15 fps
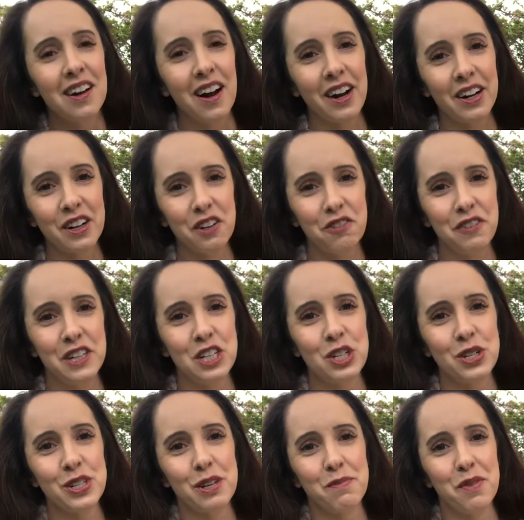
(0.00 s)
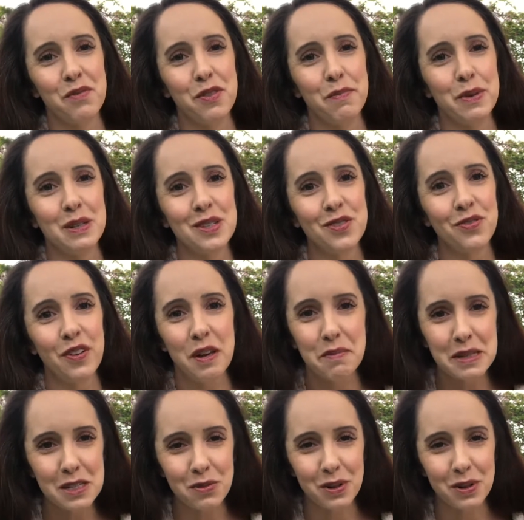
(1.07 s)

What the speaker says: are going to feature some of the most famous